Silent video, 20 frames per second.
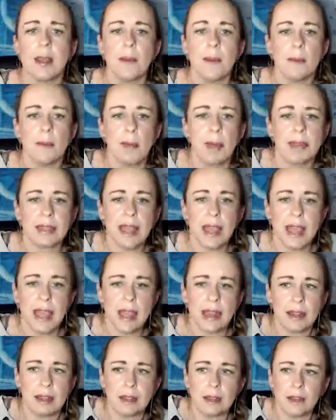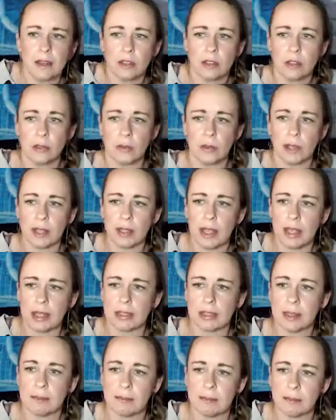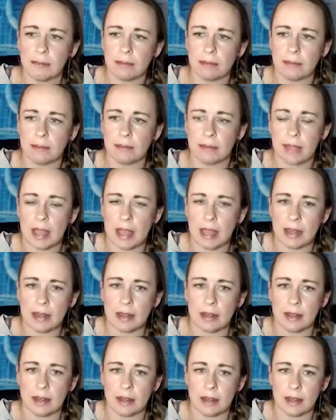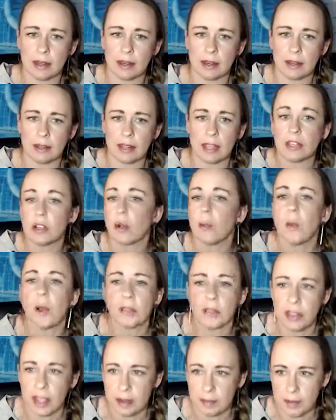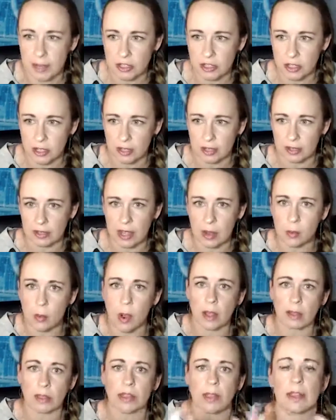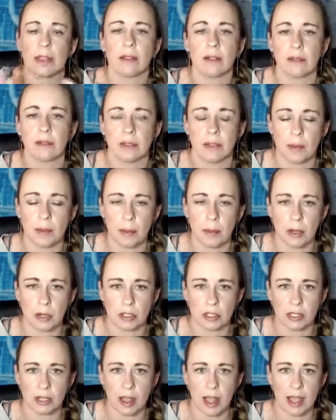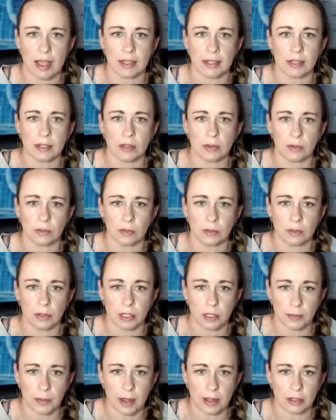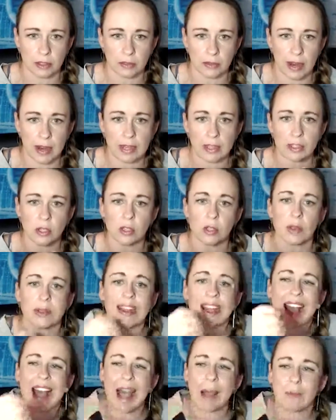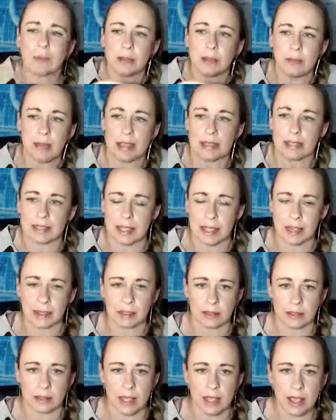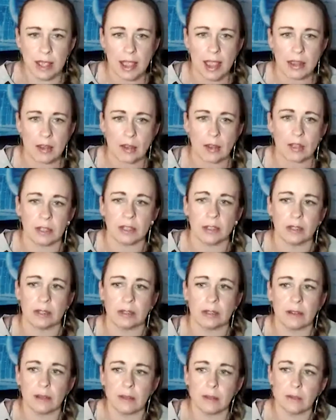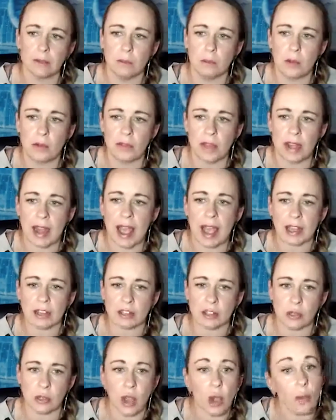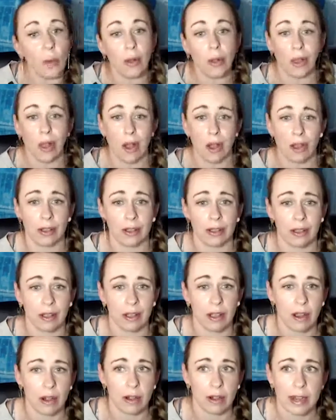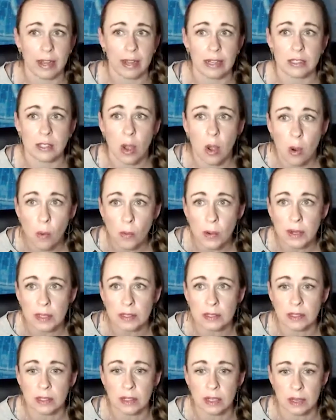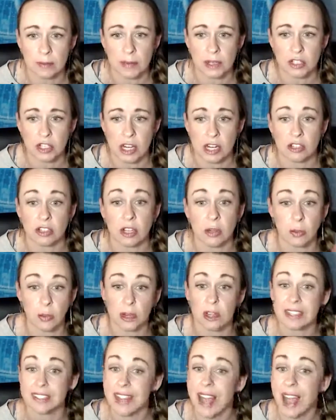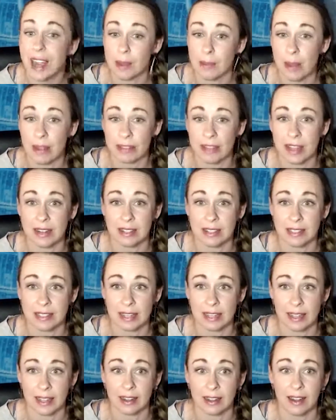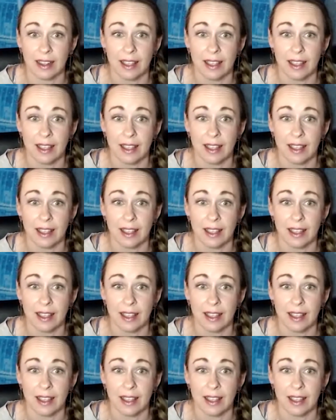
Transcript: But then you realize that they don't want the automation. They want the personalized response, right? And so you can optimize things and you can move it as you go along. All right. It's always going to be changing. And we're going to talk about that in a second